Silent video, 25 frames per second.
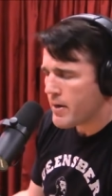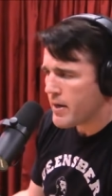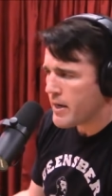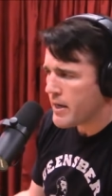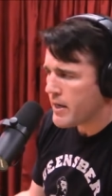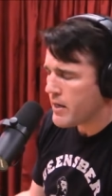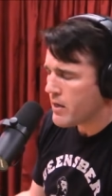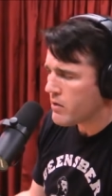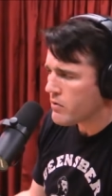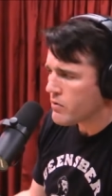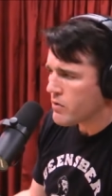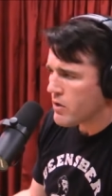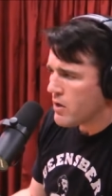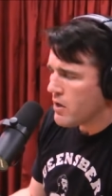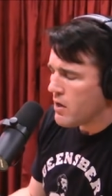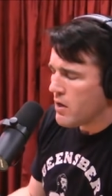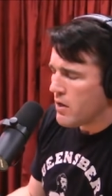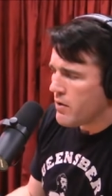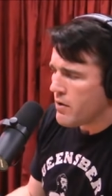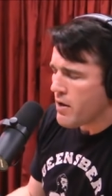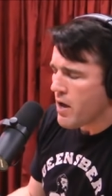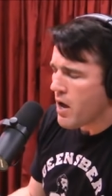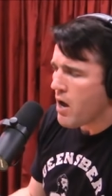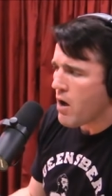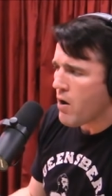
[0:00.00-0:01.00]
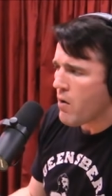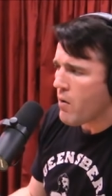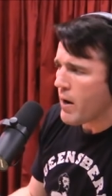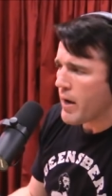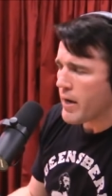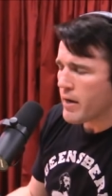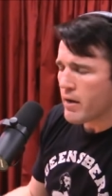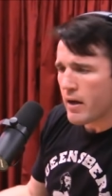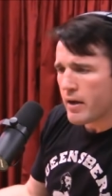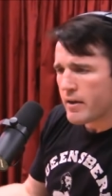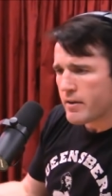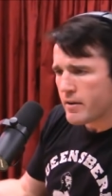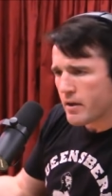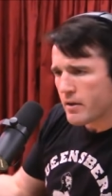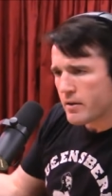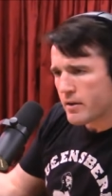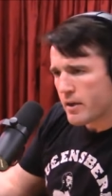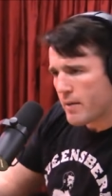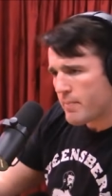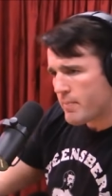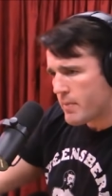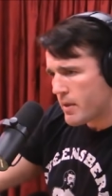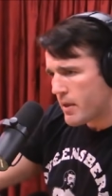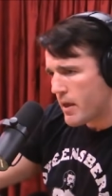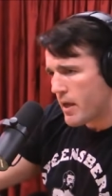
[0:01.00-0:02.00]
And he goes, no, I, I duct
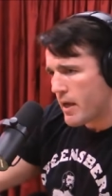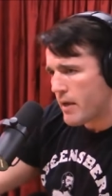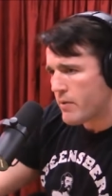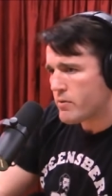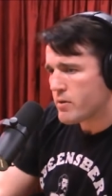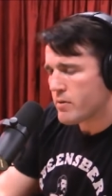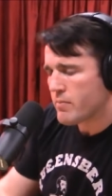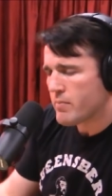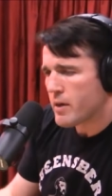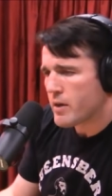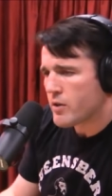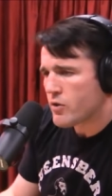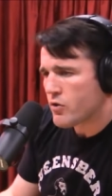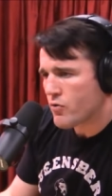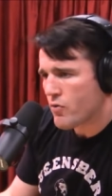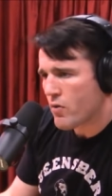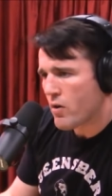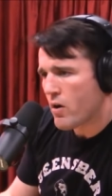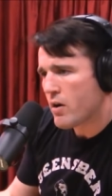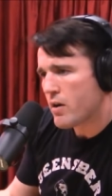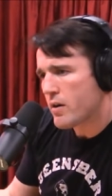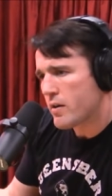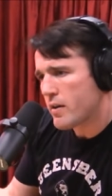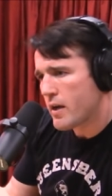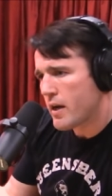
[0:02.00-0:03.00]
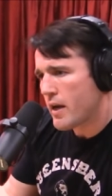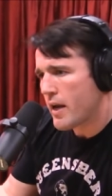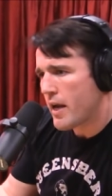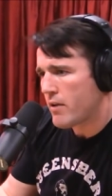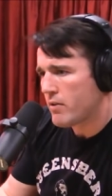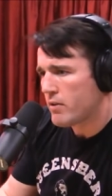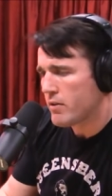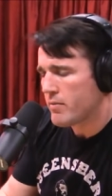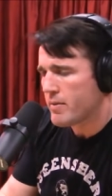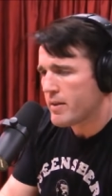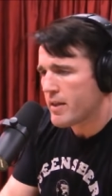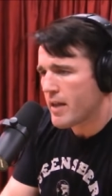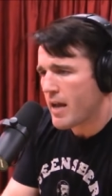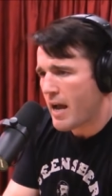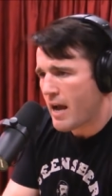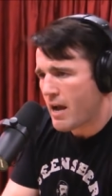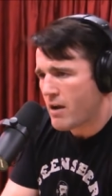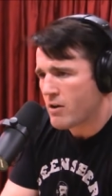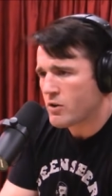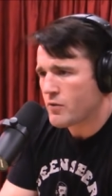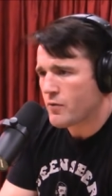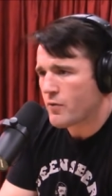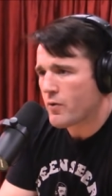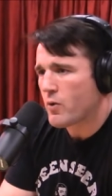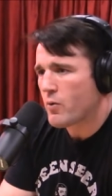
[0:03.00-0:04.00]
taped the guy who was in my trunk and then I held him in the
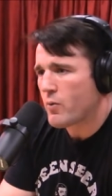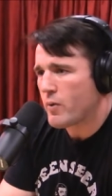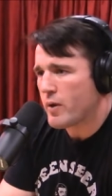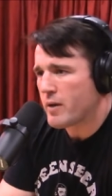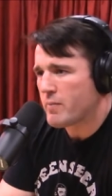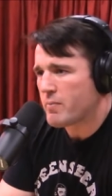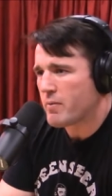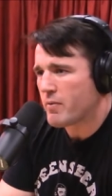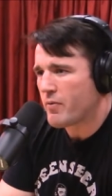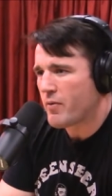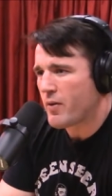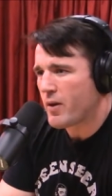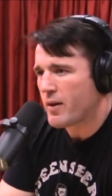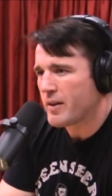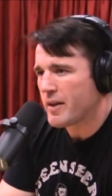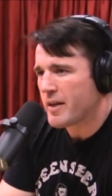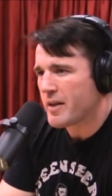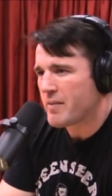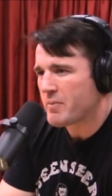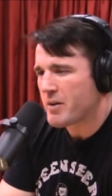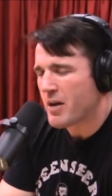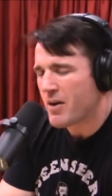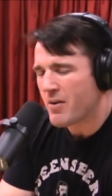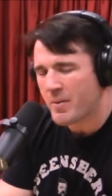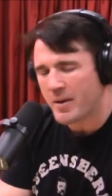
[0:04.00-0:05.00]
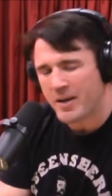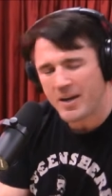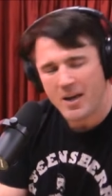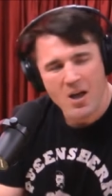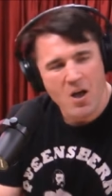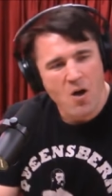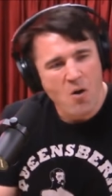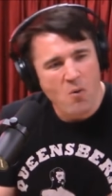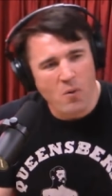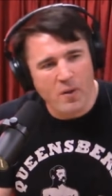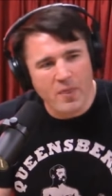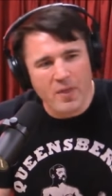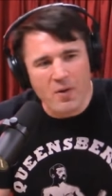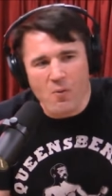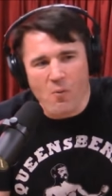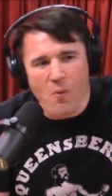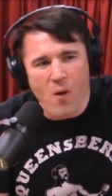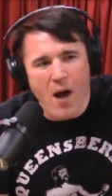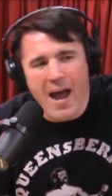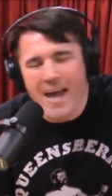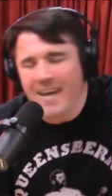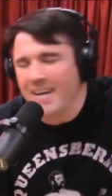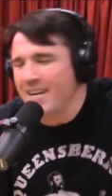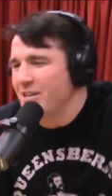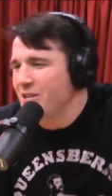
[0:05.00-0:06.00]
house for a week before I let him go. I'm like, well, then
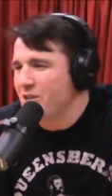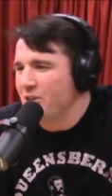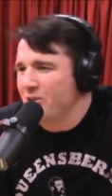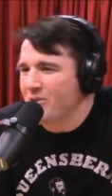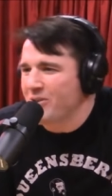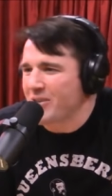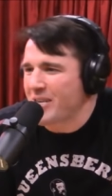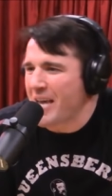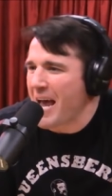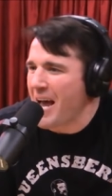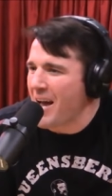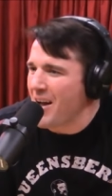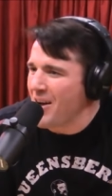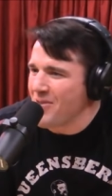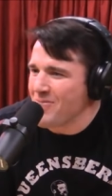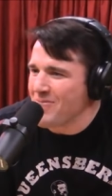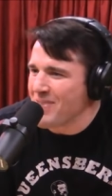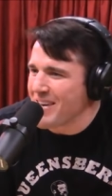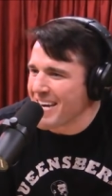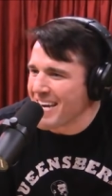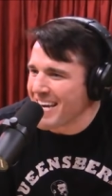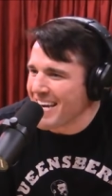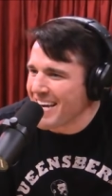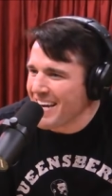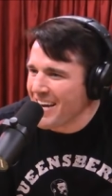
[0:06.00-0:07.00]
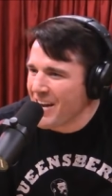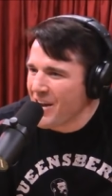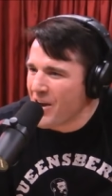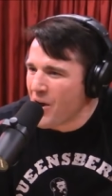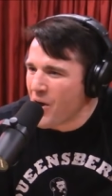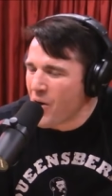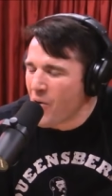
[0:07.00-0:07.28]
why did you tell me?